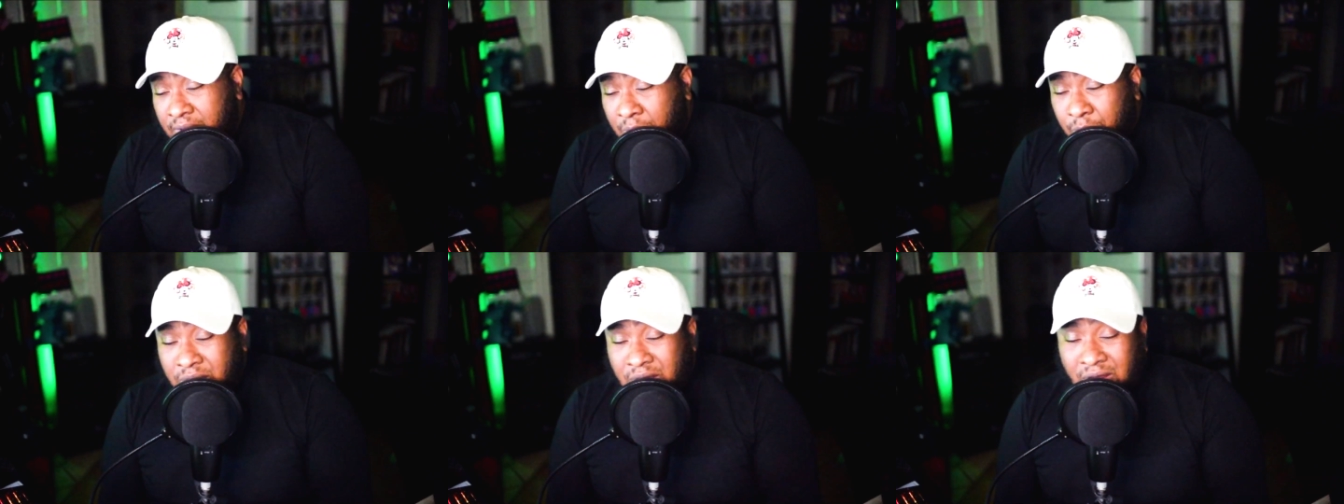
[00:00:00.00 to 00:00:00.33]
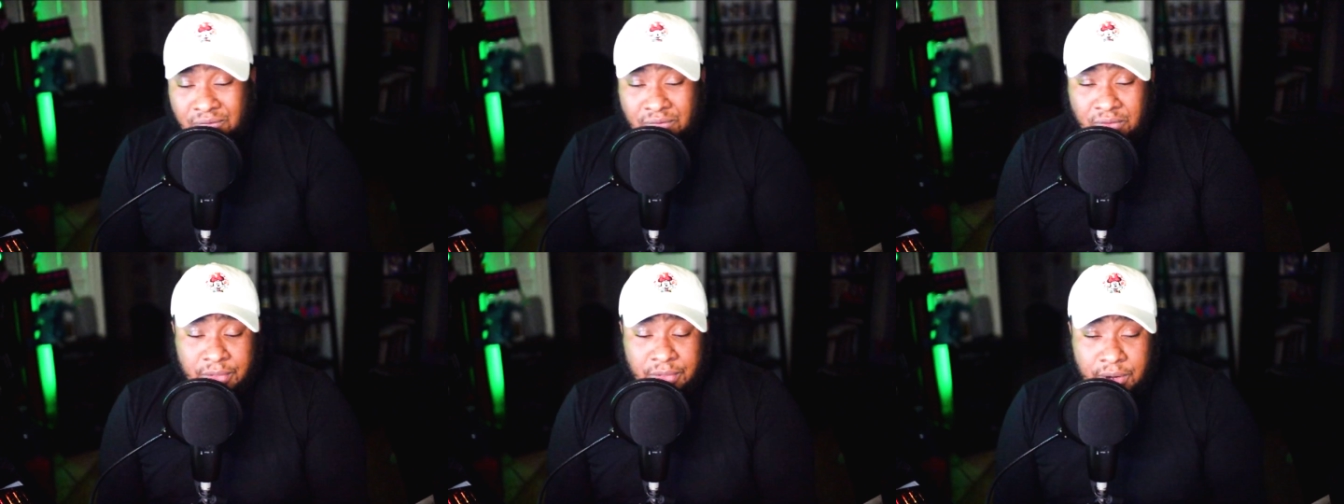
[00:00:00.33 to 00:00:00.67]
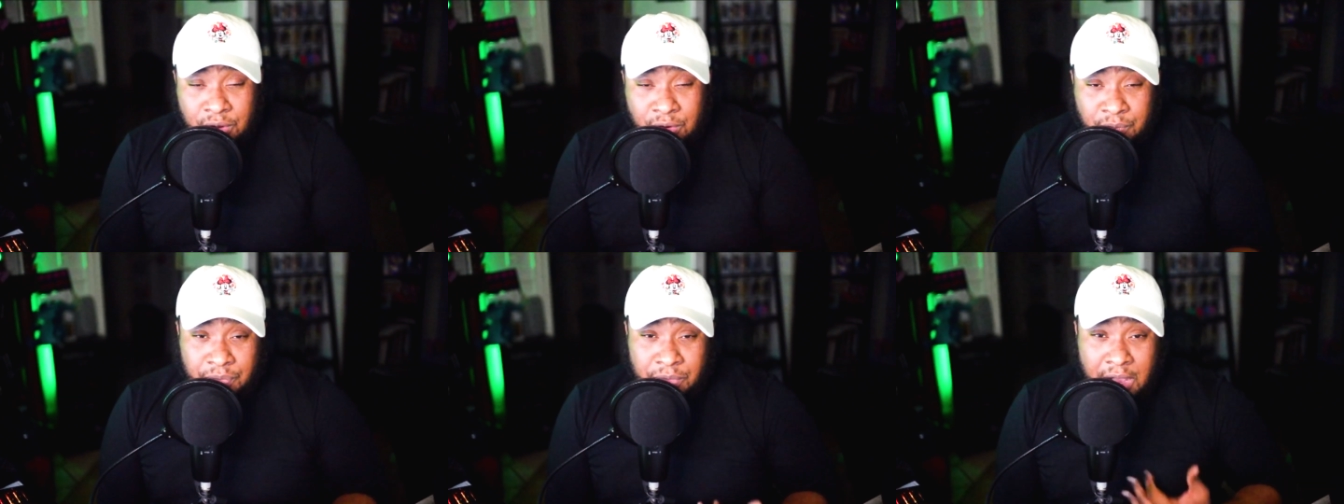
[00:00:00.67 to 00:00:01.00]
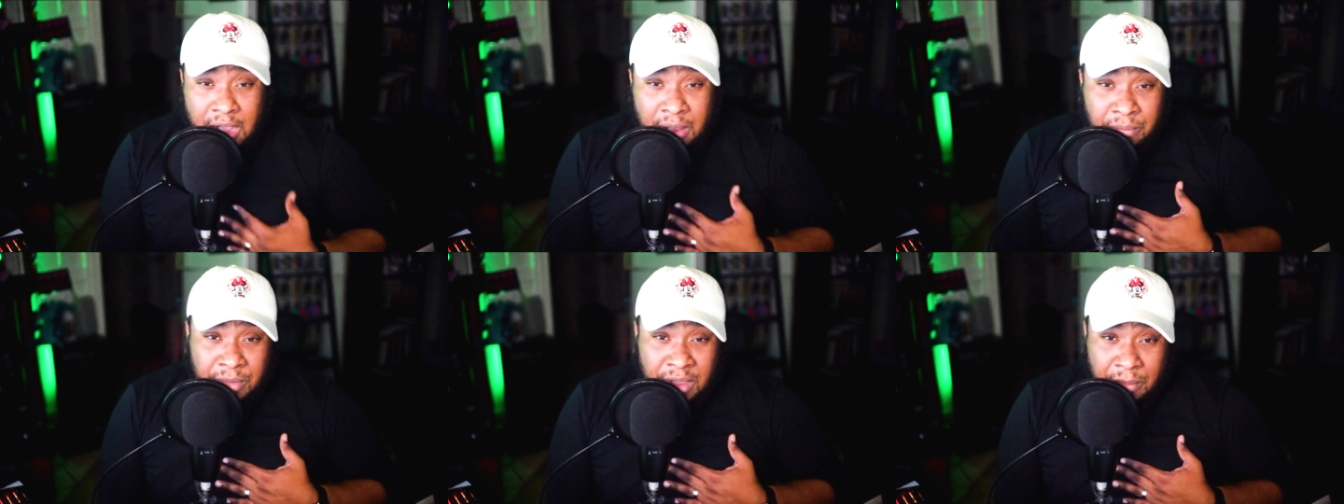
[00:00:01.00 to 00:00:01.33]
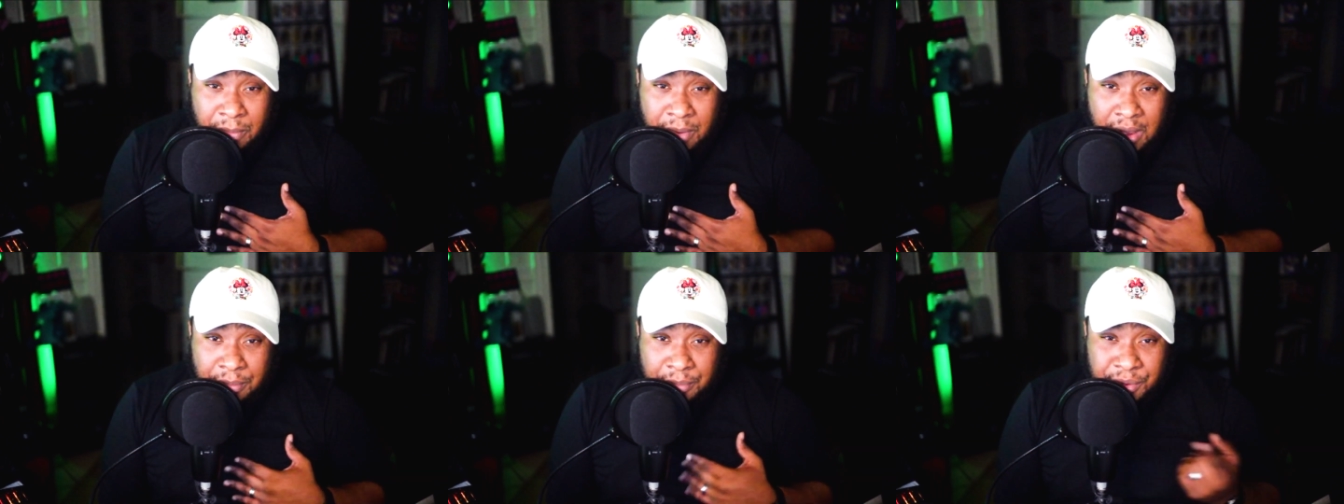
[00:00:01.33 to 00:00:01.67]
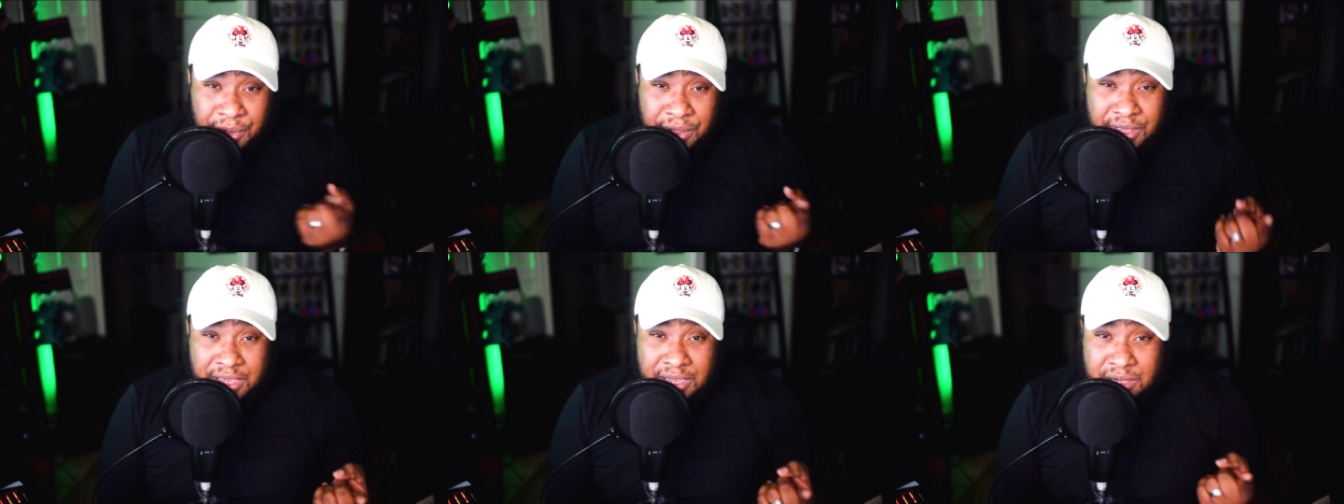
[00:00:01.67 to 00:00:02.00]
And without further ado, I'm Big
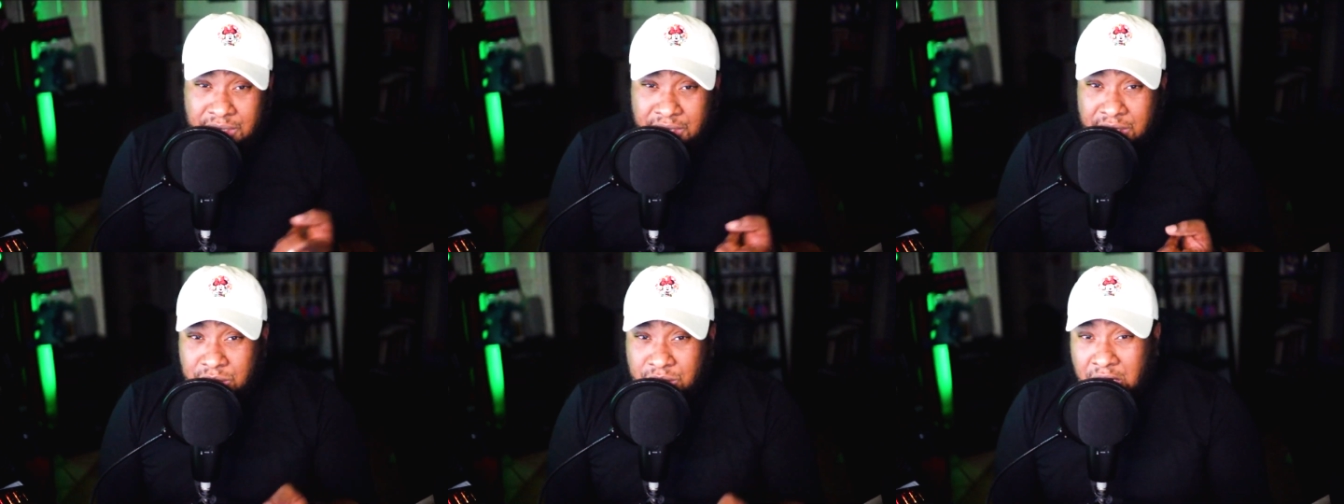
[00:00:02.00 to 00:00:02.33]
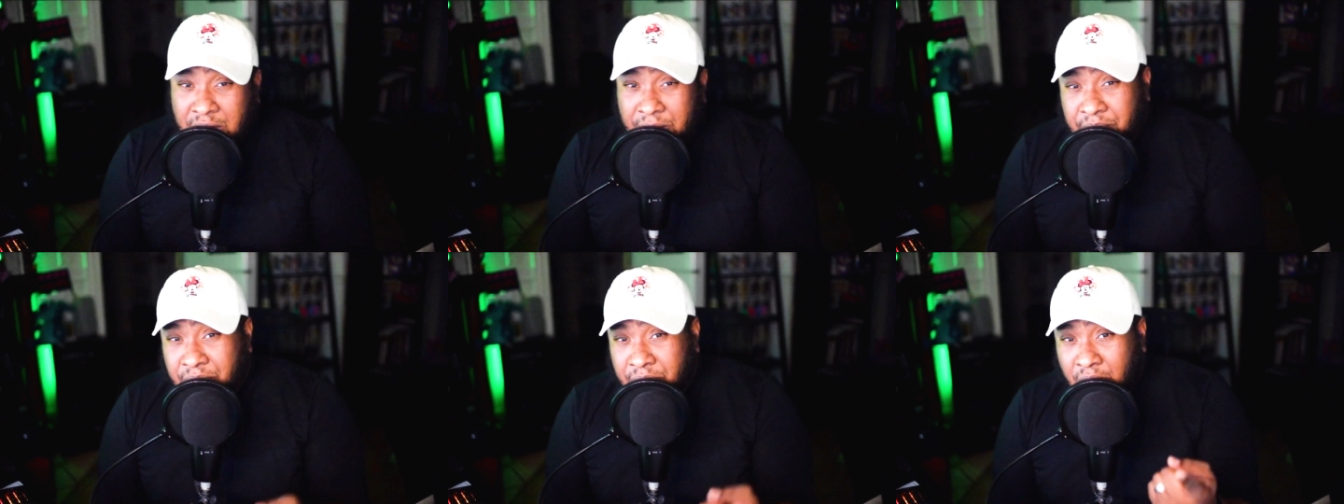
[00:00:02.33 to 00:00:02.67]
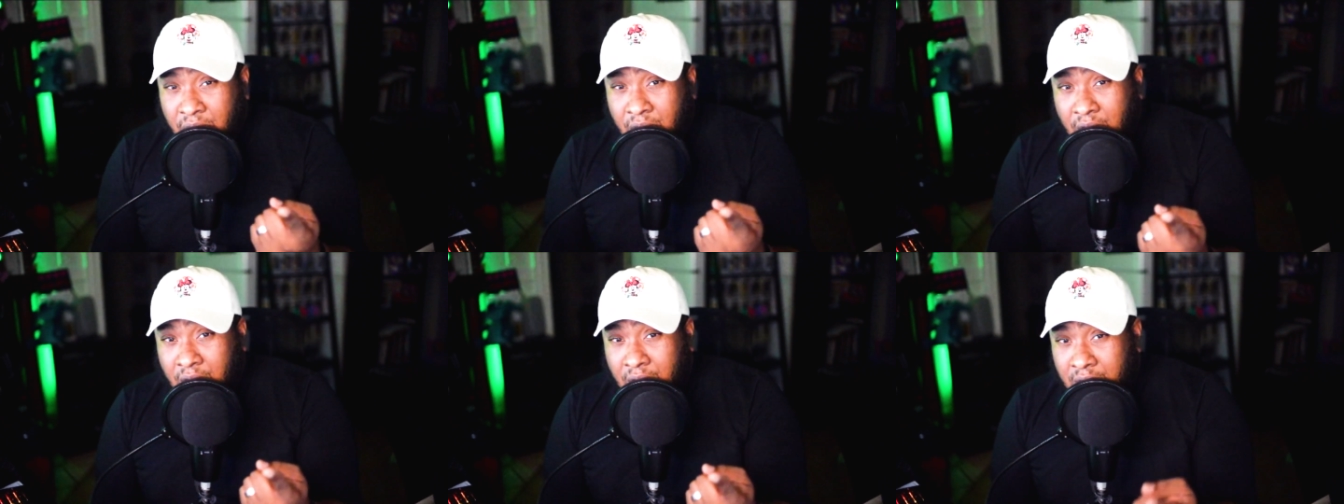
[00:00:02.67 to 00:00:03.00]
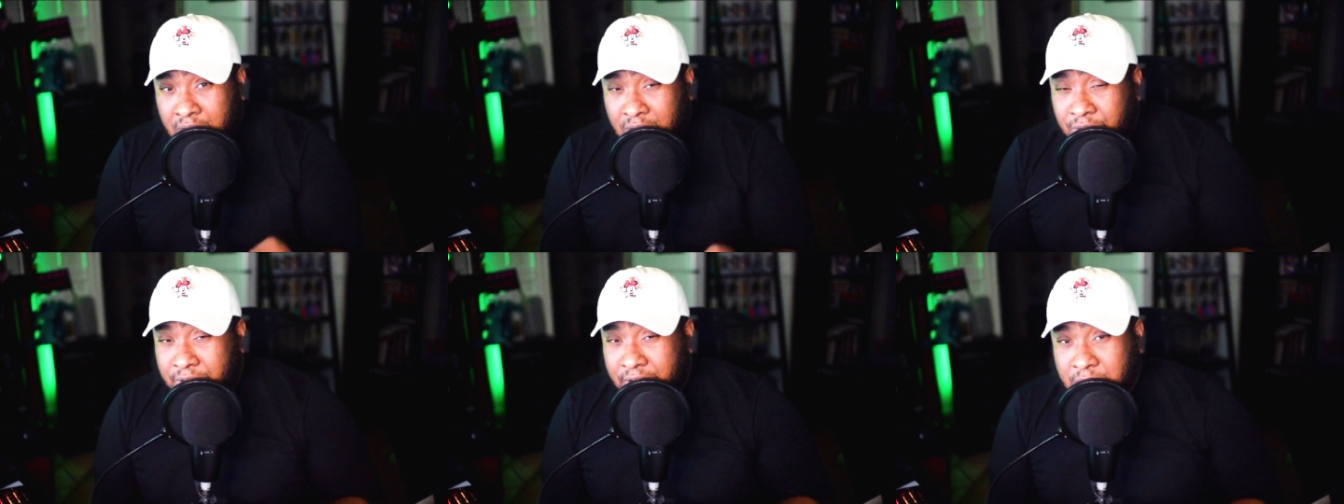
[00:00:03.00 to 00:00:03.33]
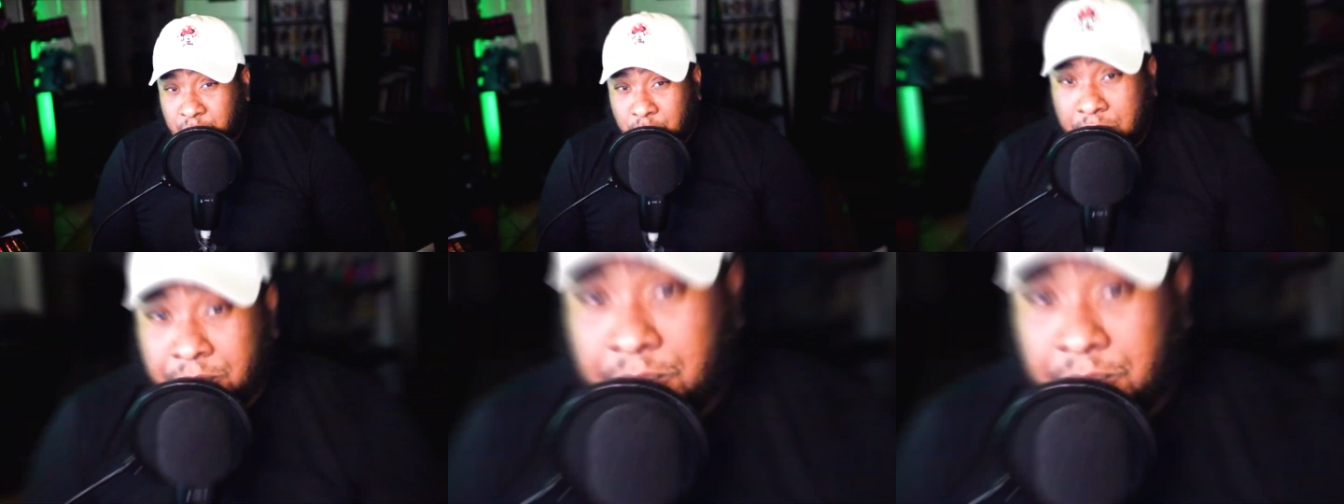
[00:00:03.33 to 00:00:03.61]
Poppa ETJ. Until the next one.